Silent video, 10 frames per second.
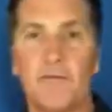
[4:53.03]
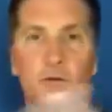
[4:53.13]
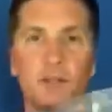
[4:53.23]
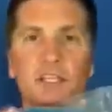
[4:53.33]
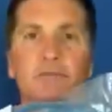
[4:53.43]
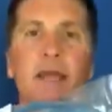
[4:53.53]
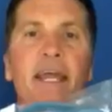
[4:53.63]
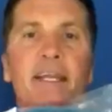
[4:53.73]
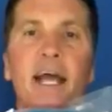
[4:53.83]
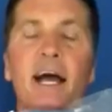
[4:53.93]
for this
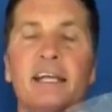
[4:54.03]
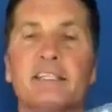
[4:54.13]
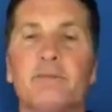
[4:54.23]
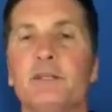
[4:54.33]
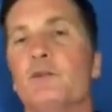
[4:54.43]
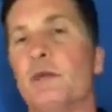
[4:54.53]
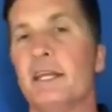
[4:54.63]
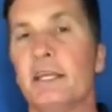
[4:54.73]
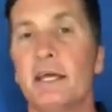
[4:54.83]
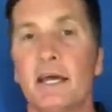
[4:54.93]
band, guys,
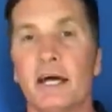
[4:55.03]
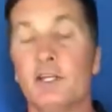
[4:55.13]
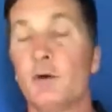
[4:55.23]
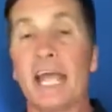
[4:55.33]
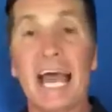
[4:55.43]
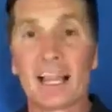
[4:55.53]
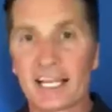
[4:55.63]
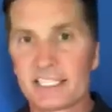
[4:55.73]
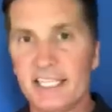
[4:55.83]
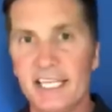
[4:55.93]
between doing
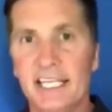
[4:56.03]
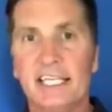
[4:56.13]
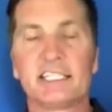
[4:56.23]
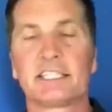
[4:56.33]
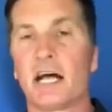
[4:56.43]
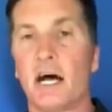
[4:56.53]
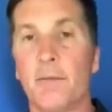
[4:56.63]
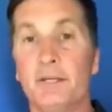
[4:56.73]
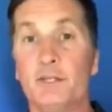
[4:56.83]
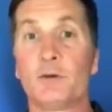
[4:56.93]
LXTs,